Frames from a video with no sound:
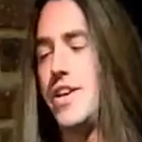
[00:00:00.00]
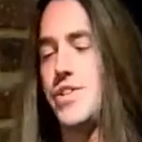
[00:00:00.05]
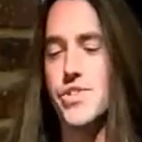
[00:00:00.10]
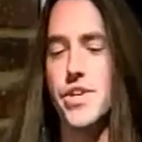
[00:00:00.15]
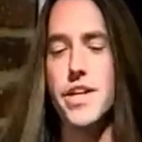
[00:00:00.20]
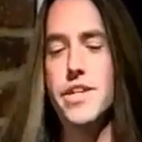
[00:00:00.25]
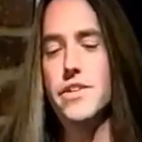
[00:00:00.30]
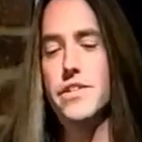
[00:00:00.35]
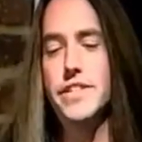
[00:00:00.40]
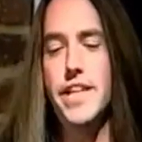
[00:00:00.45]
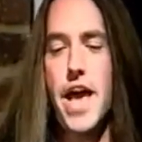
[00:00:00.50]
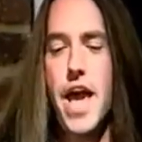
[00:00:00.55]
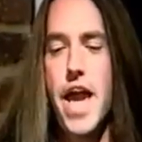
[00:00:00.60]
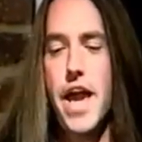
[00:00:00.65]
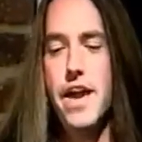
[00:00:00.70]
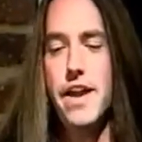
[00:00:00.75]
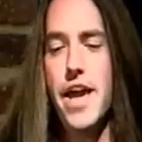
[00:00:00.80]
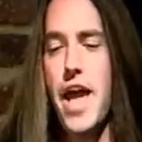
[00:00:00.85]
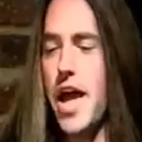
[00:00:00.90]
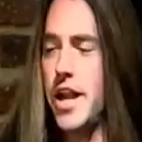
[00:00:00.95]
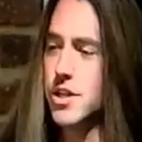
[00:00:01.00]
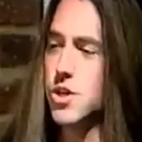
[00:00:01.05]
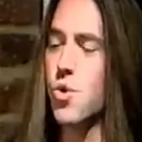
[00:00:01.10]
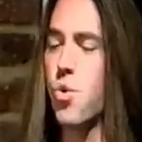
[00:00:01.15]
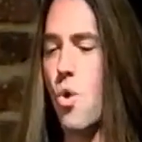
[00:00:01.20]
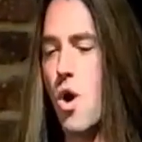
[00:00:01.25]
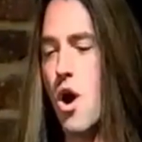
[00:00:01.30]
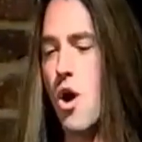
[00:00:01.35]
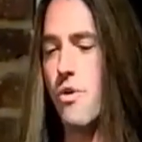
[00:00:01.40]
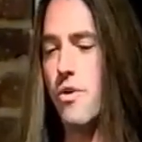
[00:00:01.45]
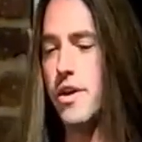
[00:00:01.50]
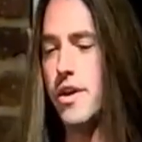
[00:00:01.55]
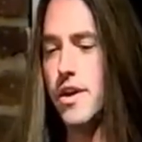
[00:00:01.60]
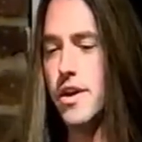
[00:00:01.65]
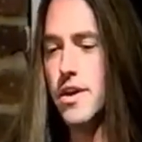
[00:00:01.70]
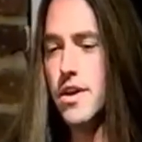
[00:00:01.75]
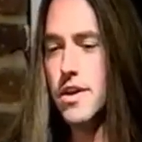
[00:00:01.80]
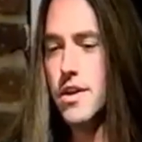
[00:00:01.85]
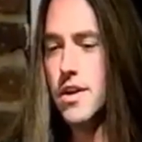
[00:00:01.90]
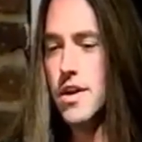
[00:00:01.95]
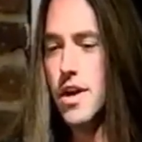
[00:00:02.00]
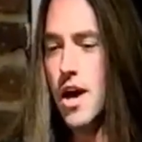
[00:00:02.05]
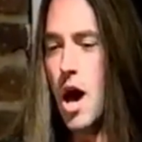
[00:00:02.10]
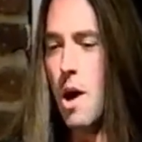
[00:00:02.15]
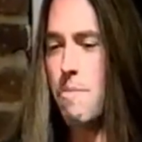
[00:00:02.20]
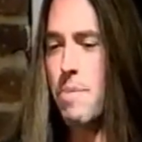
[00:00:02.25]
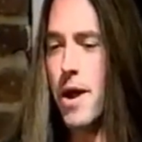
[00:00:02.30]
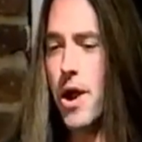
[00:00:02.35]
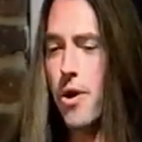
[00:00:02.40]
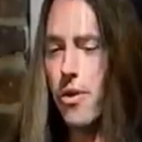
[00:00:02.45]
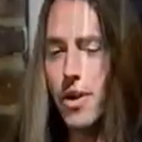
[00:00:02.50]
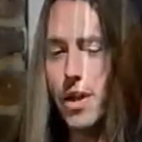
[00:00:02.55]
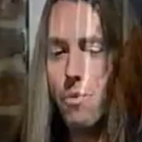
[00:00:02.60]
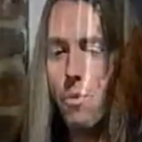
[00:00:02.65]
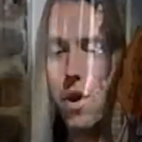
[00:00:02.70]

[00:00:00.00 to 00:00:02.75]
a single day, end quote. Apparently,